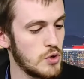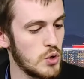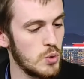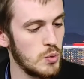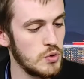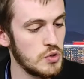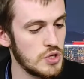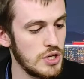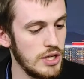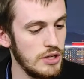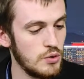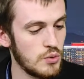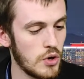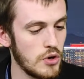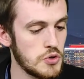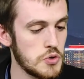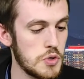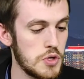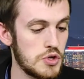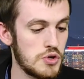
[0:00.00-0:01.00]
a routine
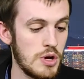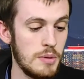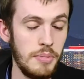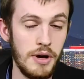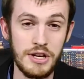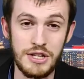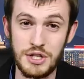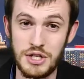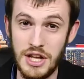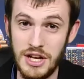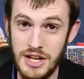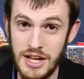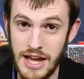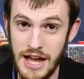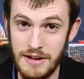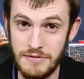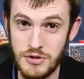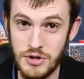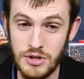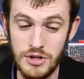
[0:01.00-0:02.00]
grocery trip on a Sunday
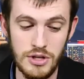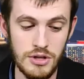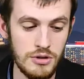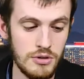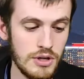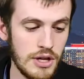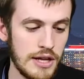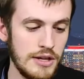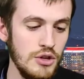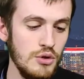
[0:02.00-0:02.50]
afternoon, a New